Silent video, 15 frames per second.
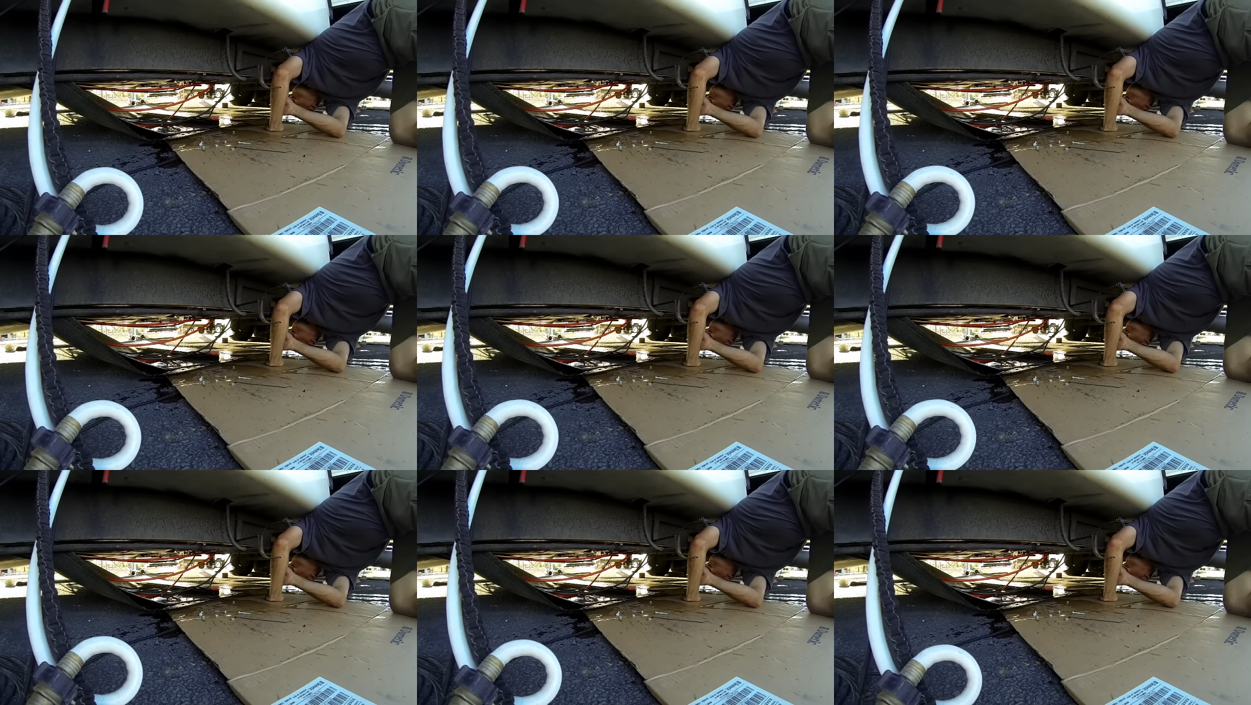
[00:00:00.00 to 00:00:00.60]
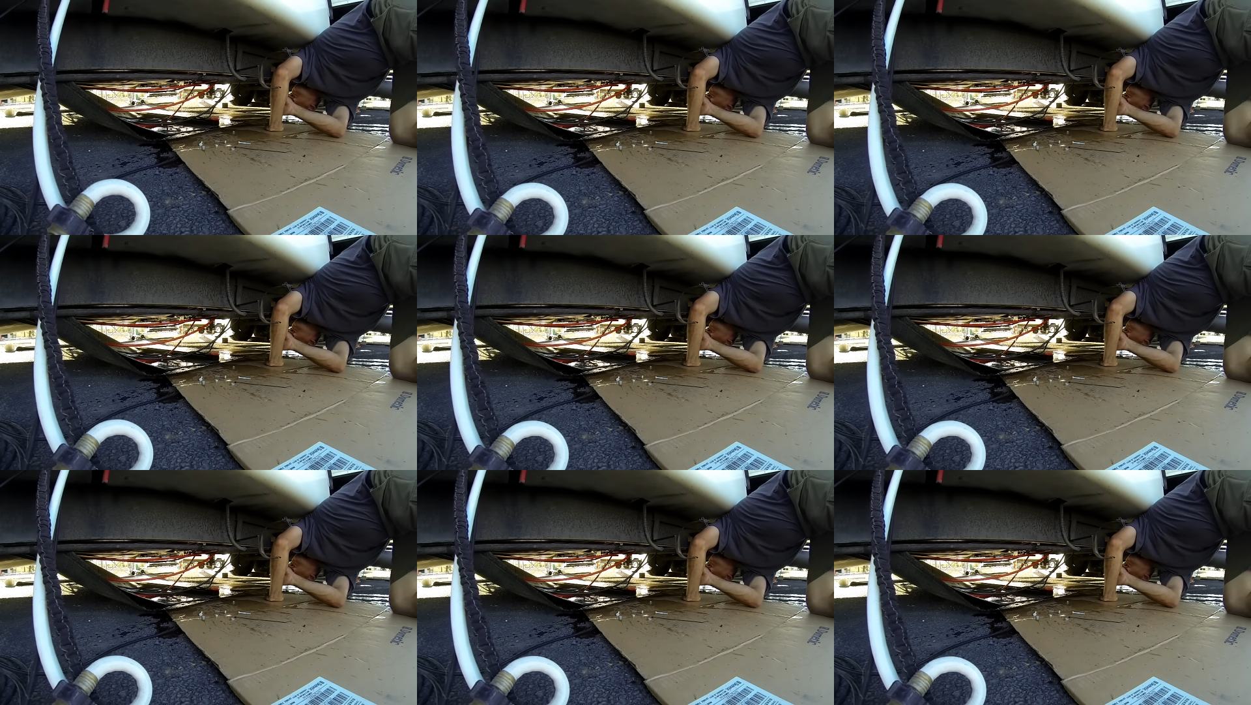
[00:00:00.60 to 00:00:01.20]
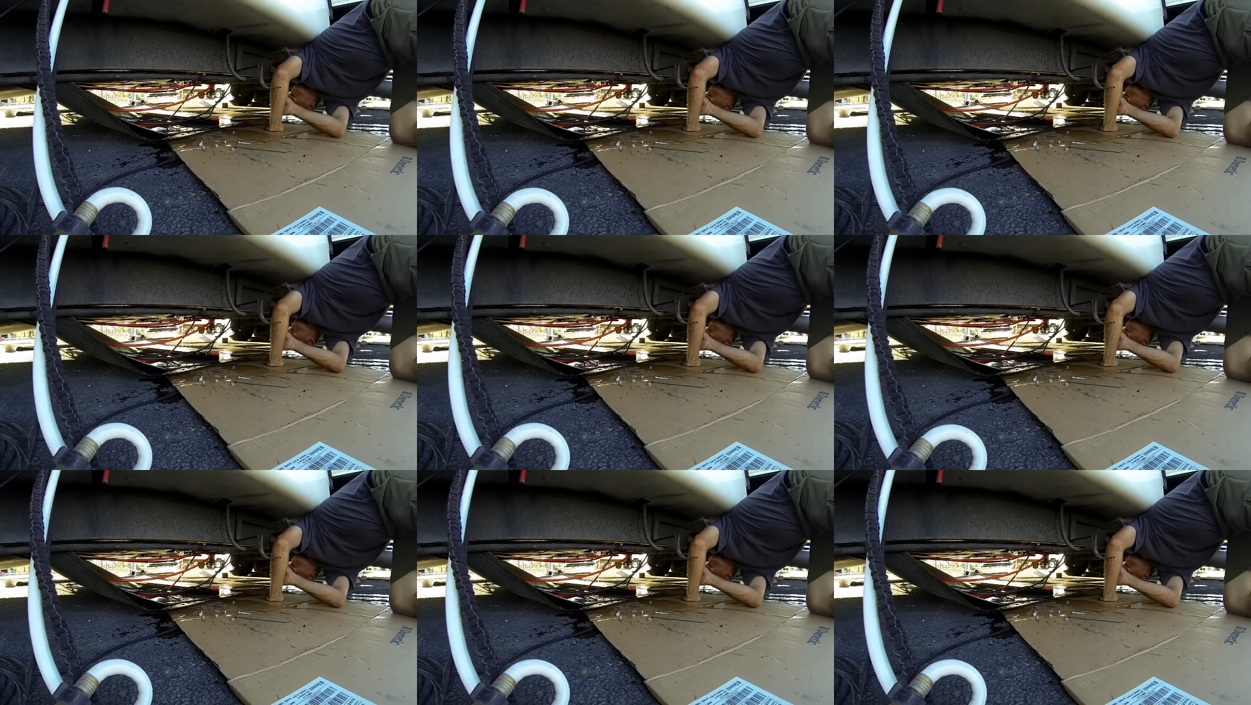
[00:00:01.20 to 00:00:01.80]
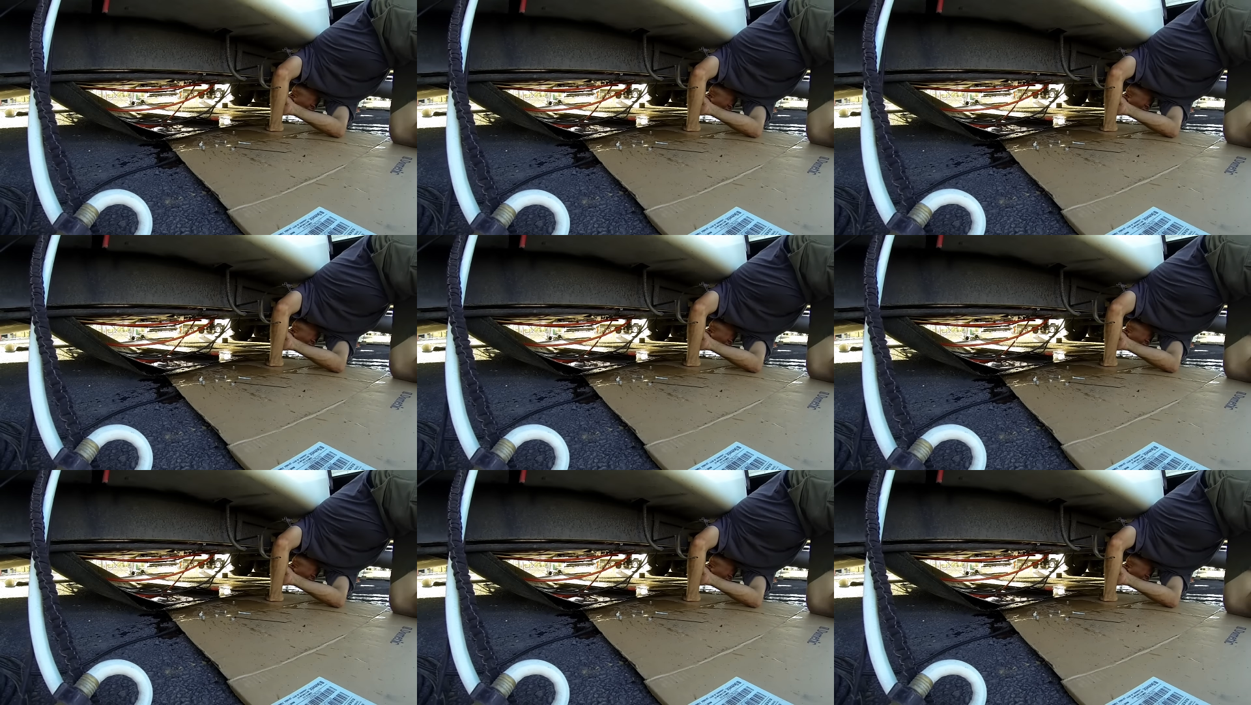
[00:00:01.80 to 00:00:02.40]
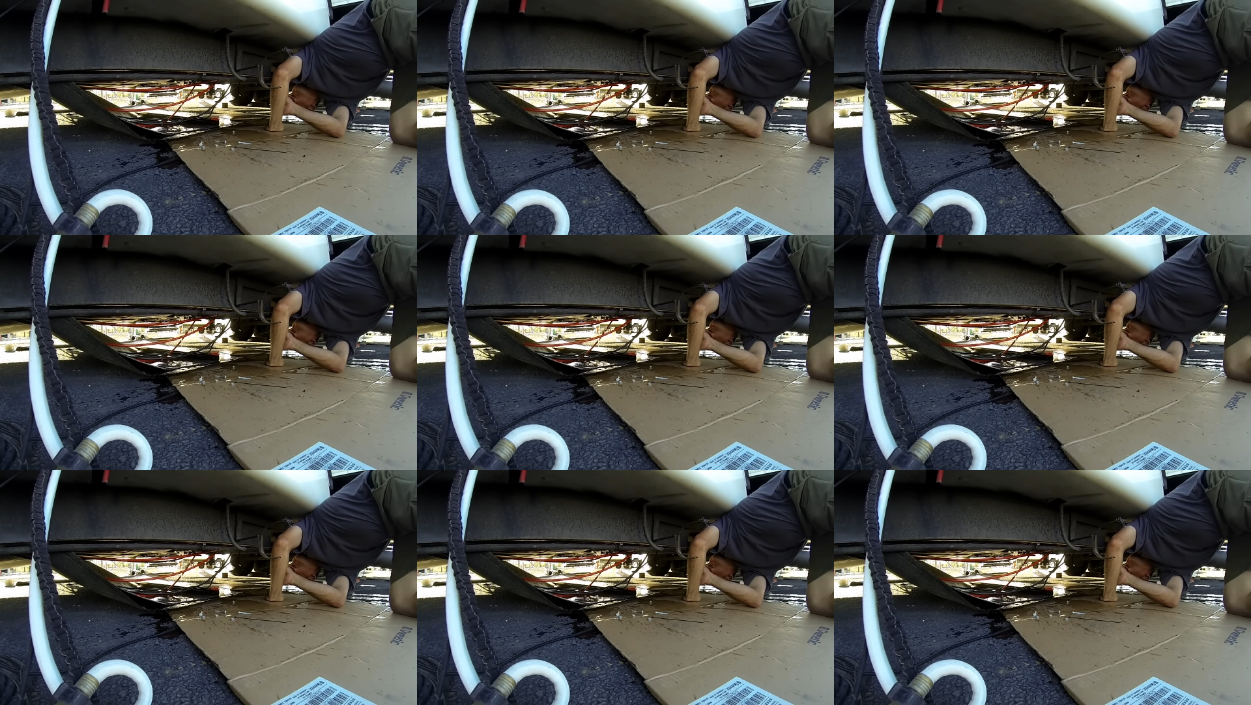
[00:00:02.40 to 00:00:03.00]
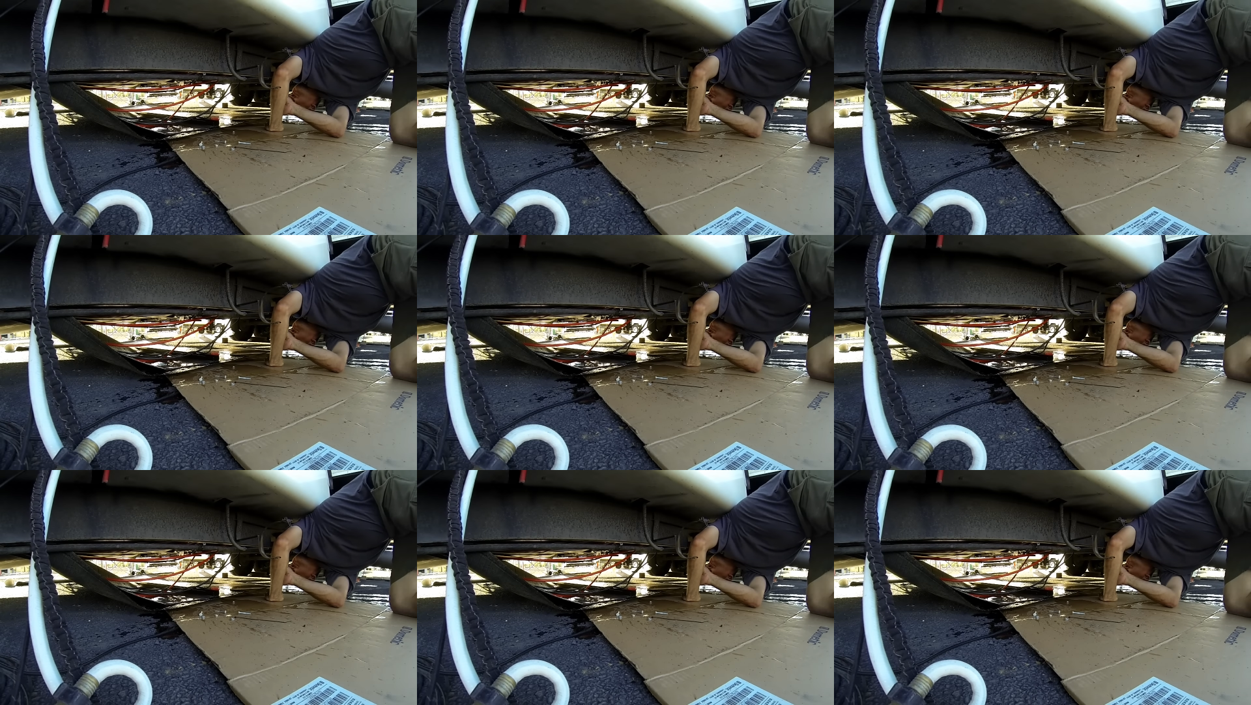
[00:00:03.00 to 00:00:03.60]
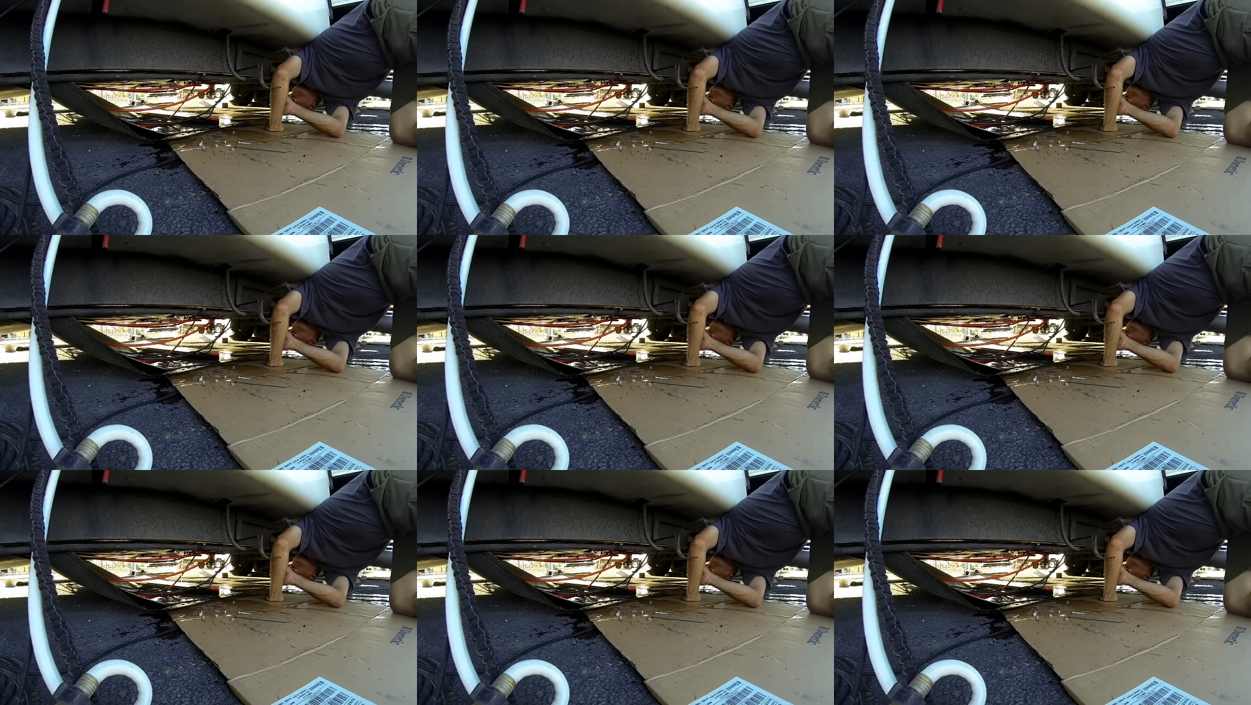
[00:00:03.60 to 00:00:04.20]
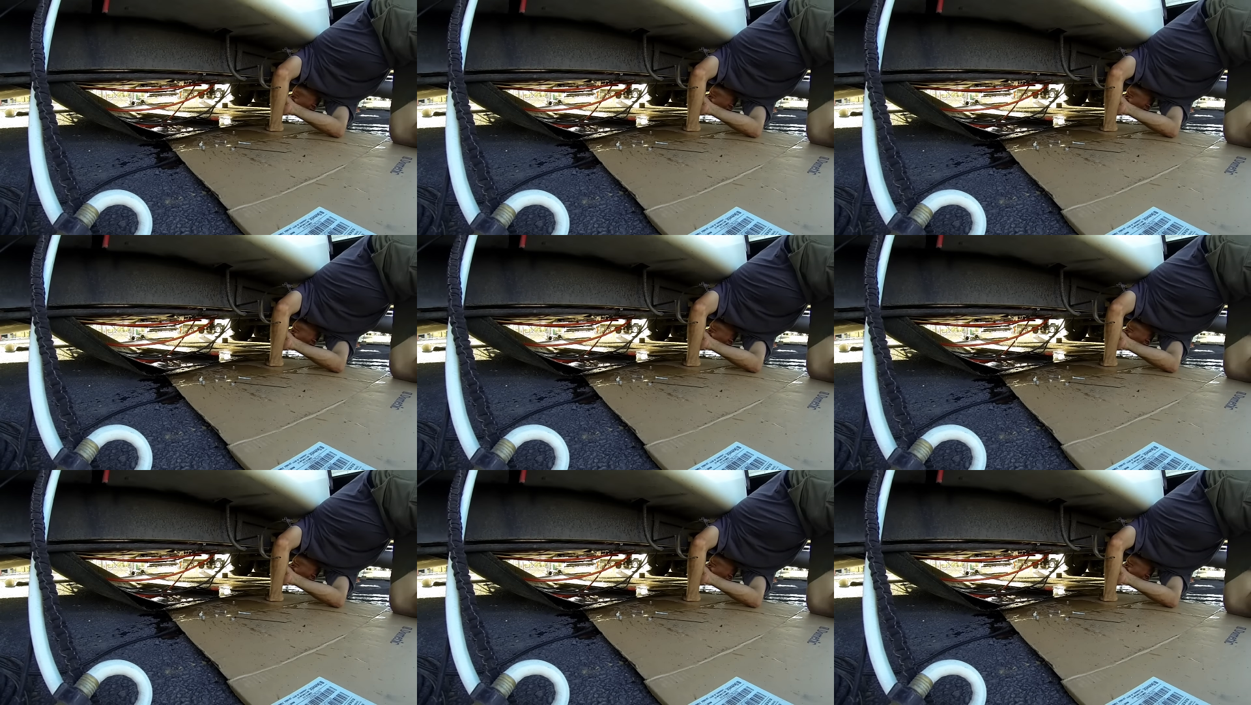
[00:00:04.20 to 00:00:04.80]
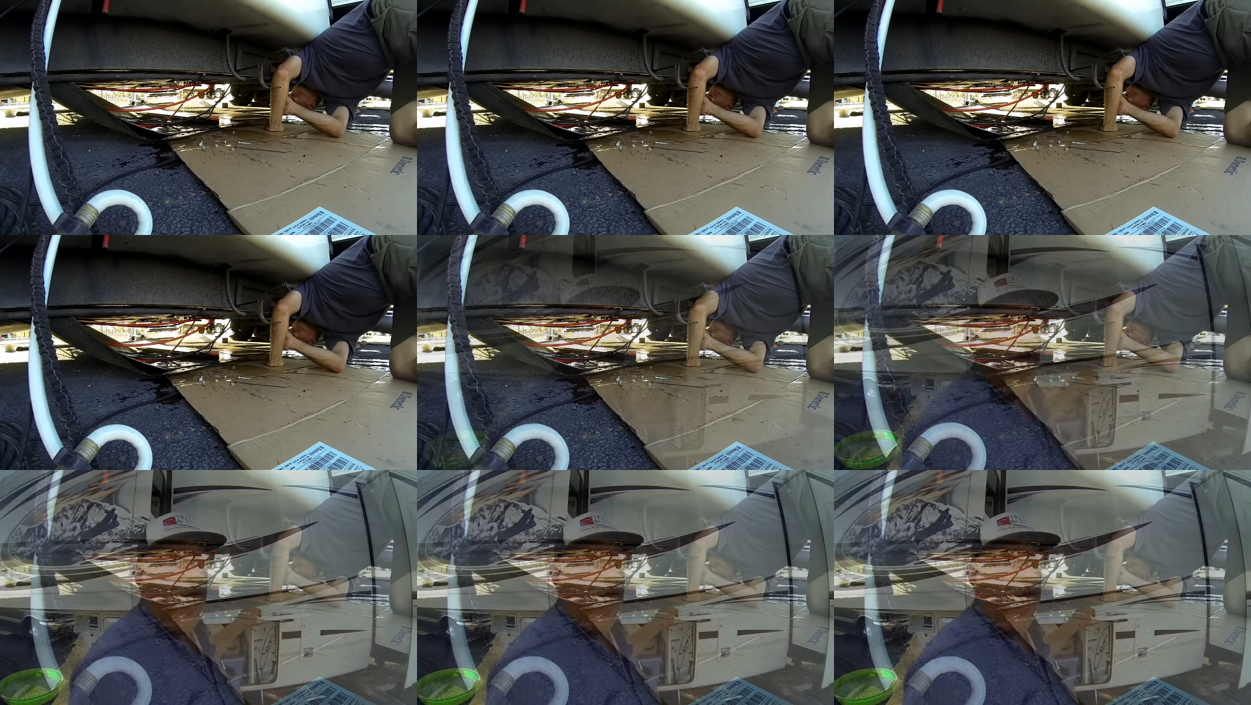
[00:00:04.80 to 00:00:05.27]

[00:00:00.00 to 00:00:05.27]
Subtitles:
No face is visible, so there are no lips to read.